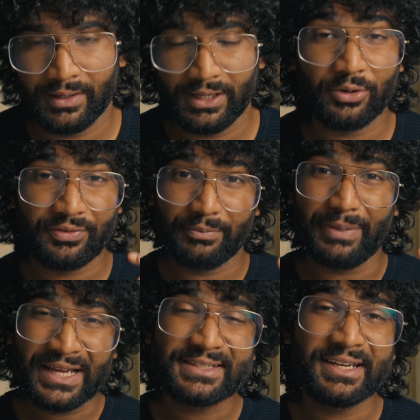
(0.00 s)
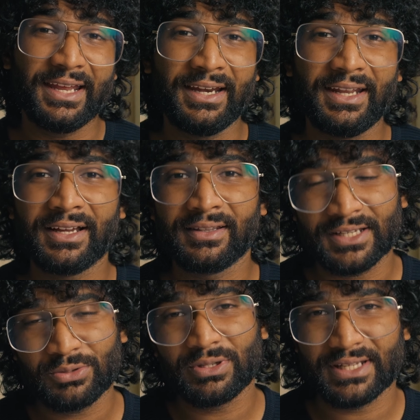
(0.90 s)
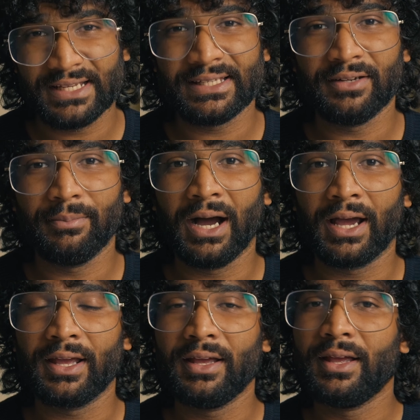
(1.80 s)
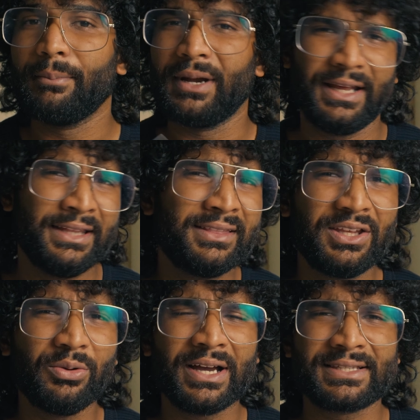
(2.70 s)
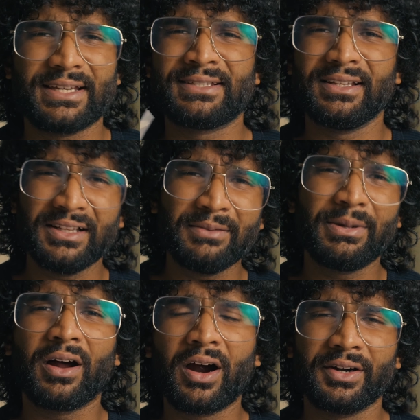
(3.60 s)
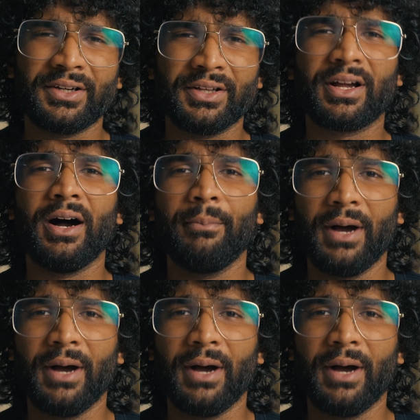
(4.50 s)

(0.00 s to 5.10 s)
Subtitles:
Now, if you're based in India, this one's easy to buy, but in the US, it's a little bit harder to come